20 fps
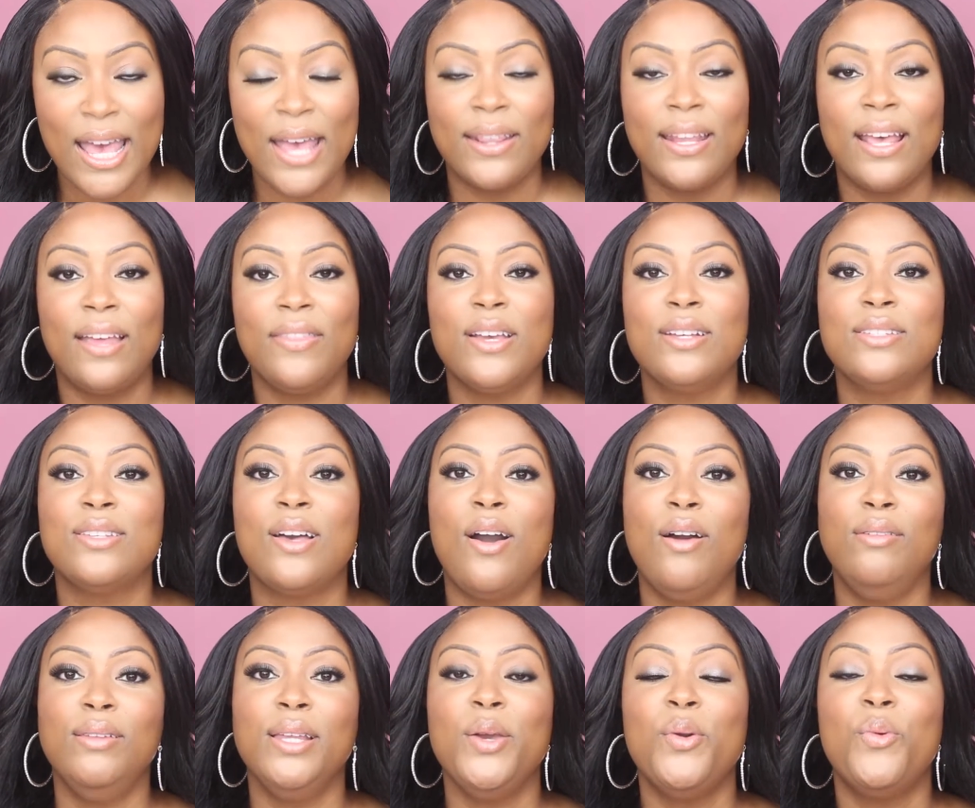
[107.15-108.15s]
Now, there's
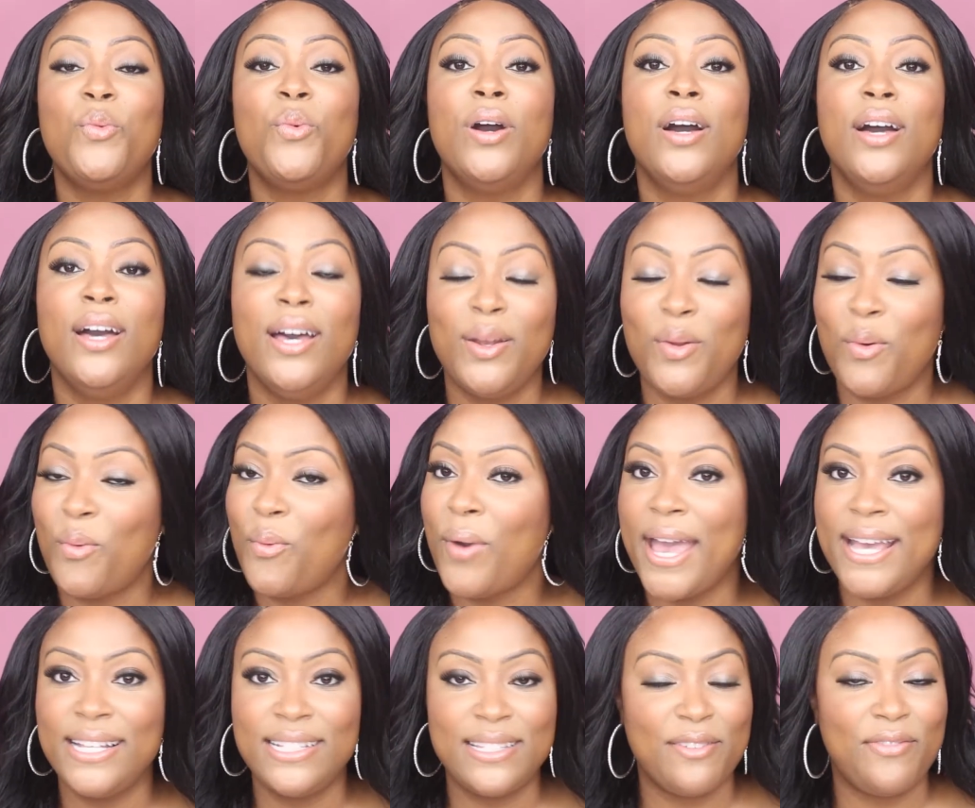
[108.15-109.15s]
only one
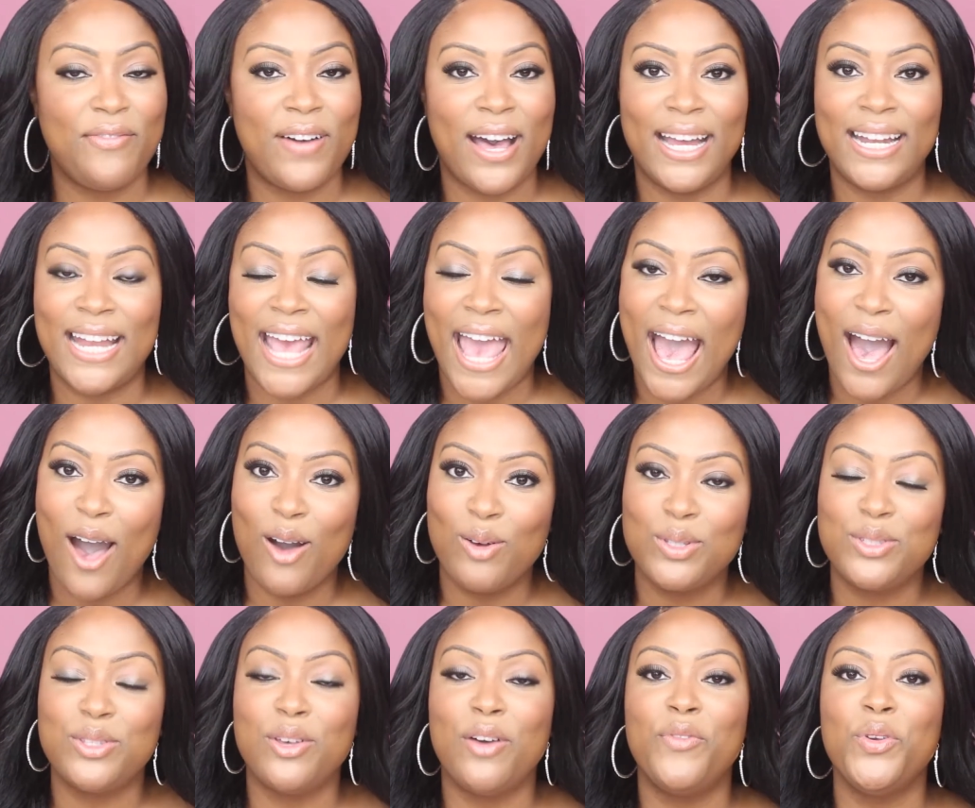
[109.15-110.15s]
way to find
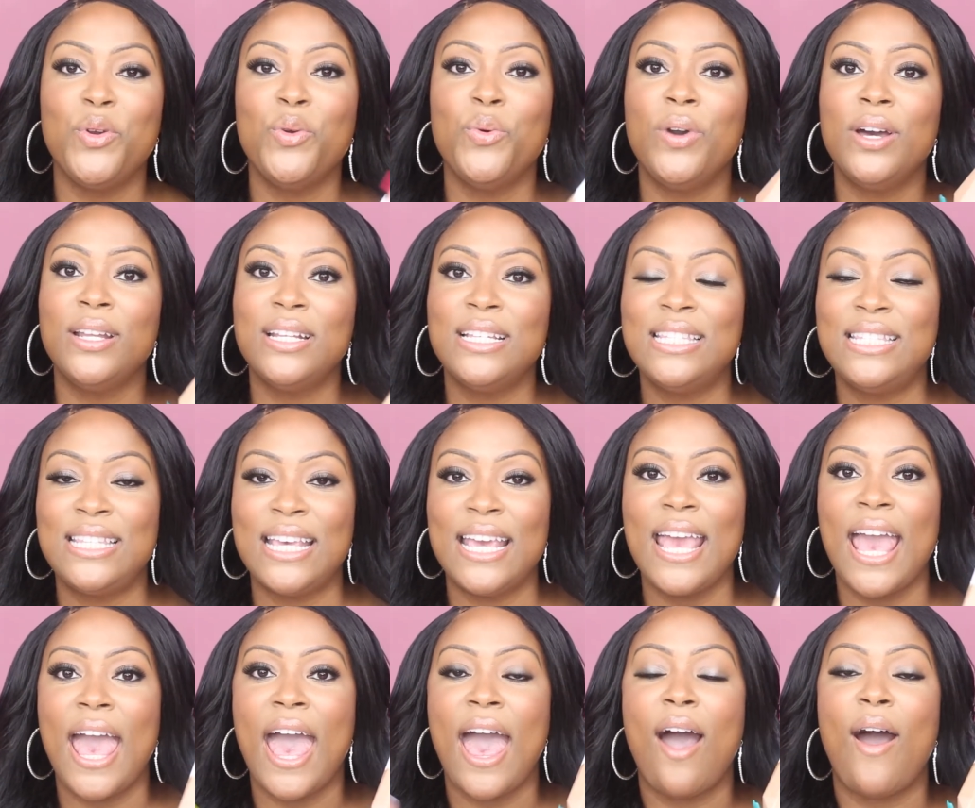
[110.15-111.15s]
out. So if you want to
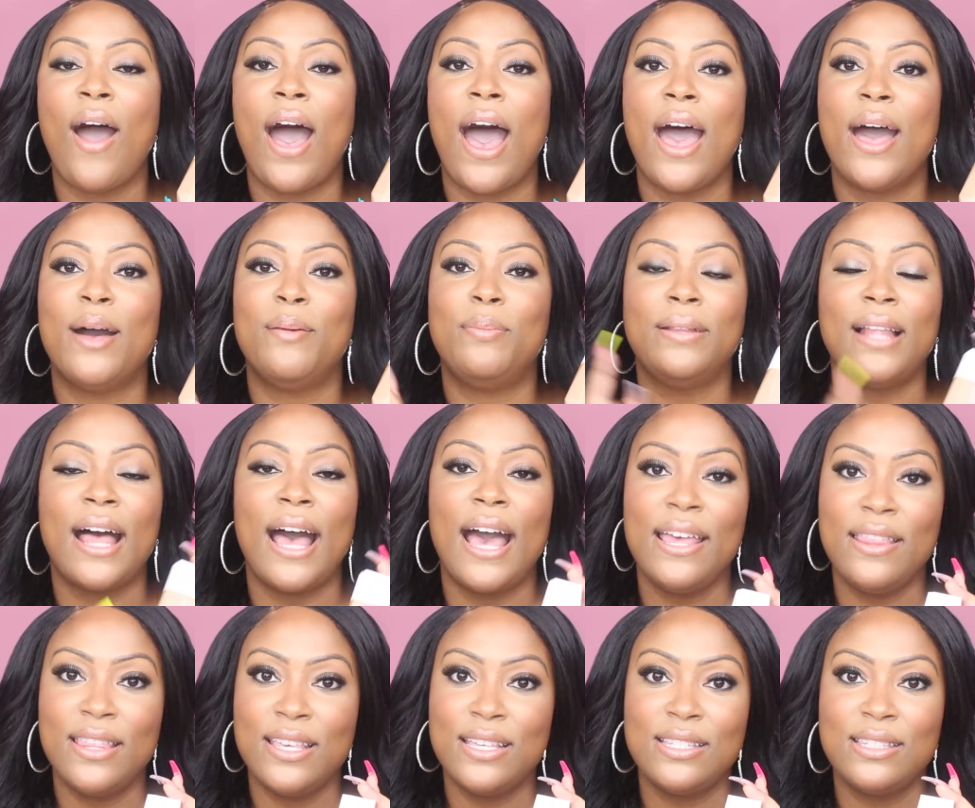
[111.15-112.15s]
see how I
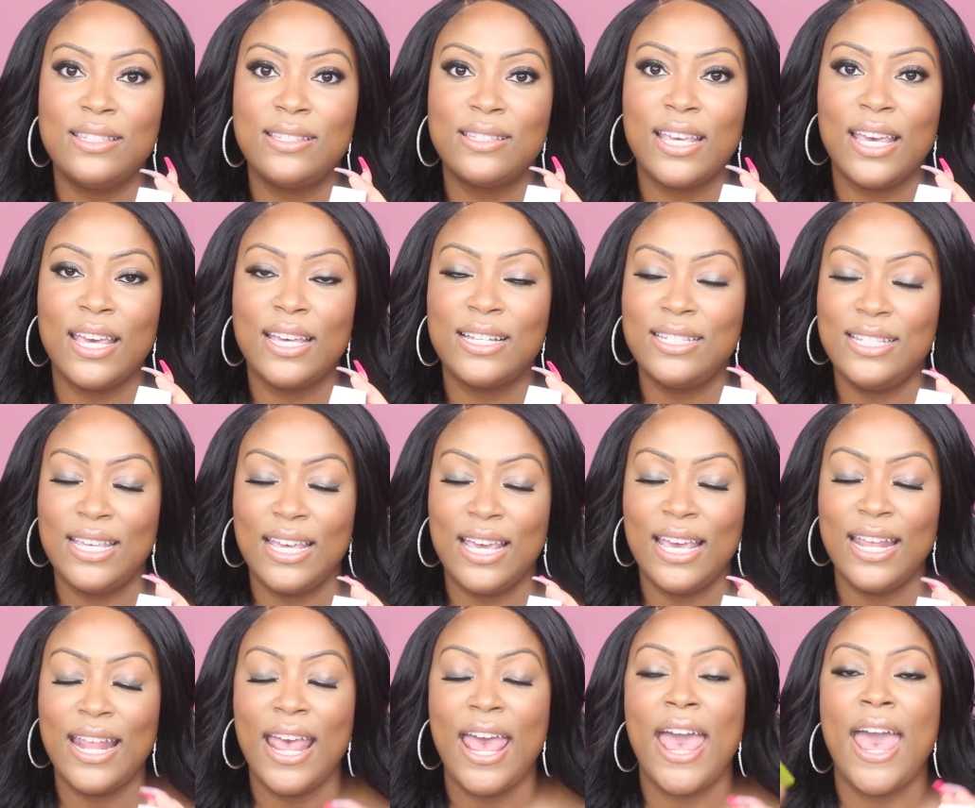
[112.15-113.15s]
apply this skin
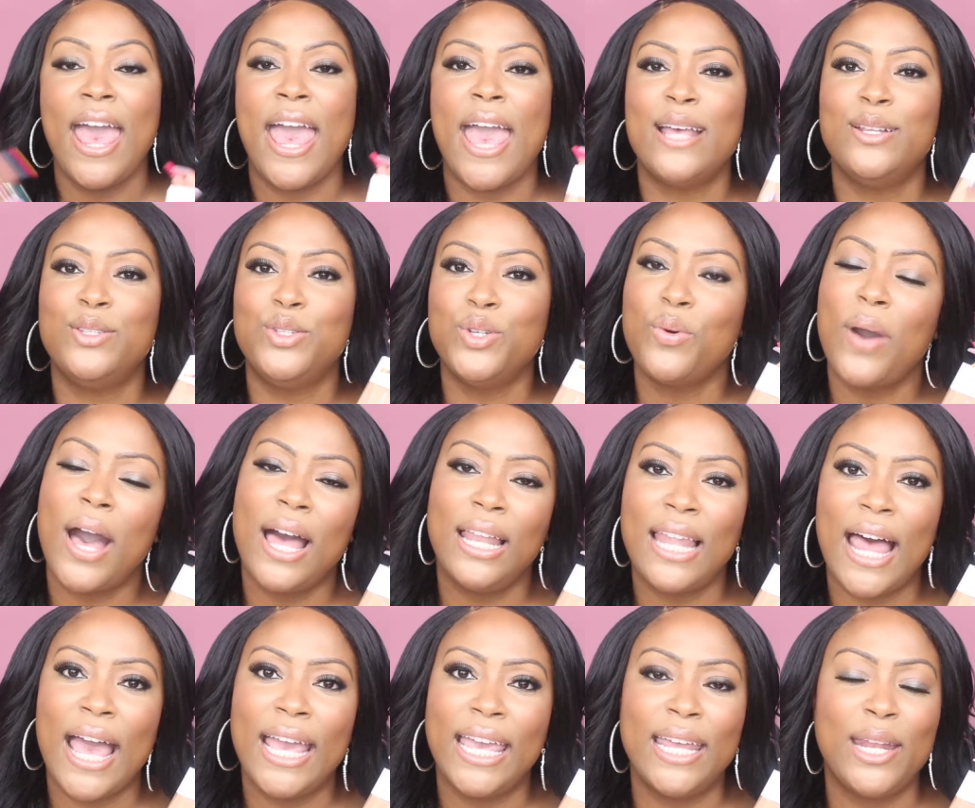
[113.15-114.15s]
tint and do I
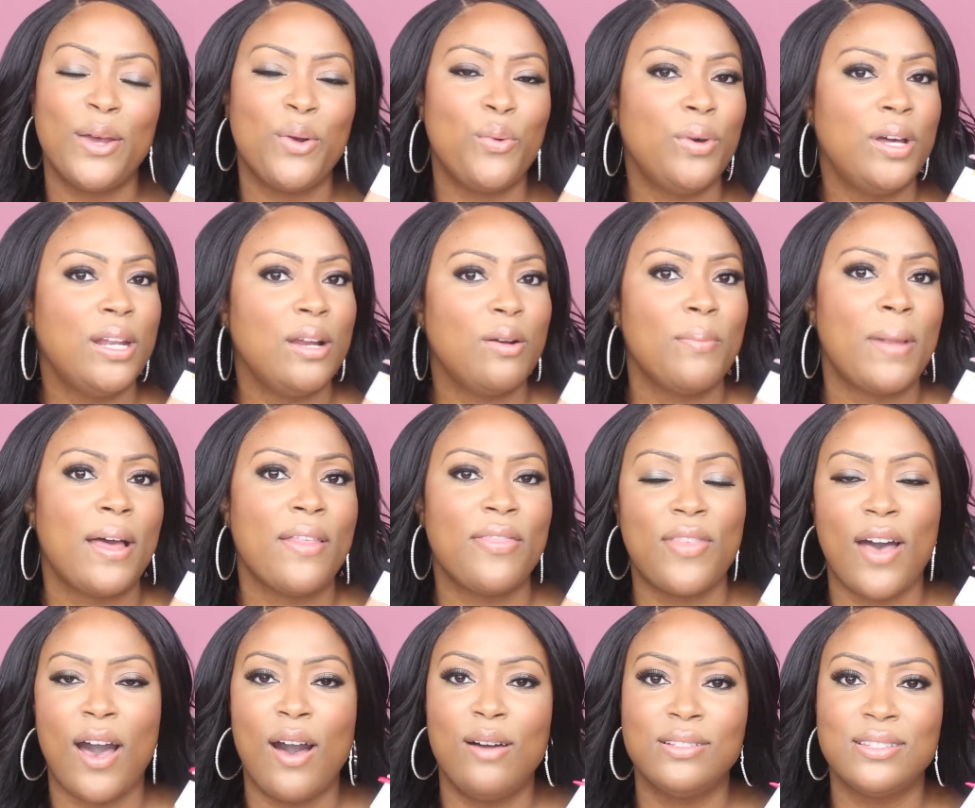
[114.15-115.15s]
like it and what are my
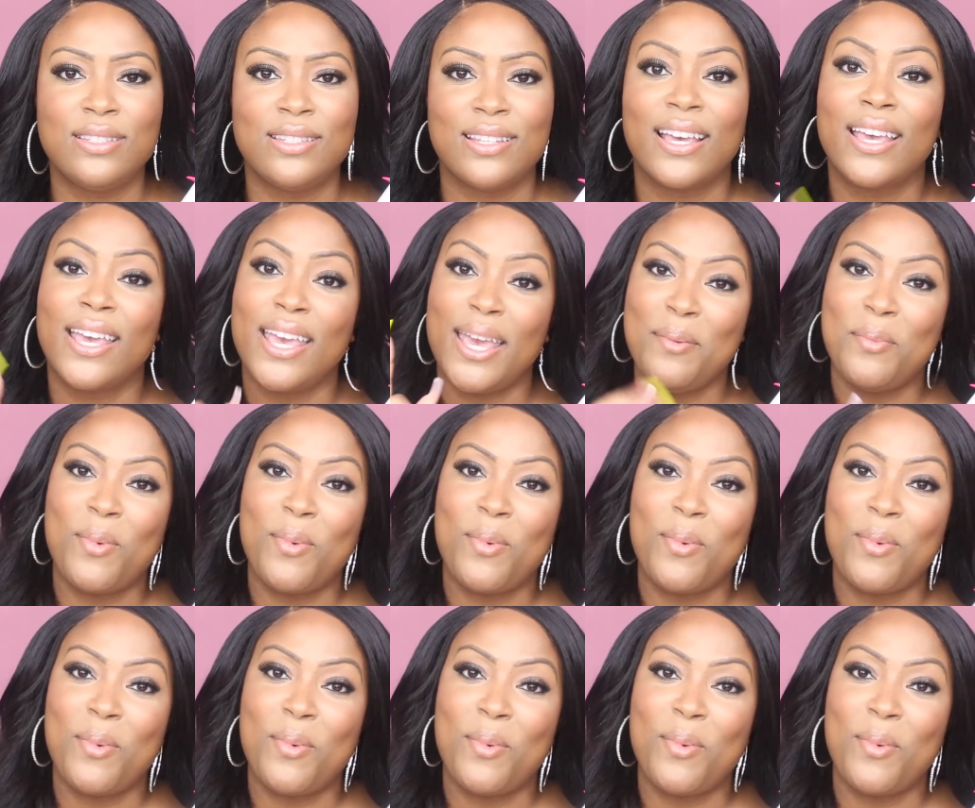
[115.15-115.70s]
thoughts, keep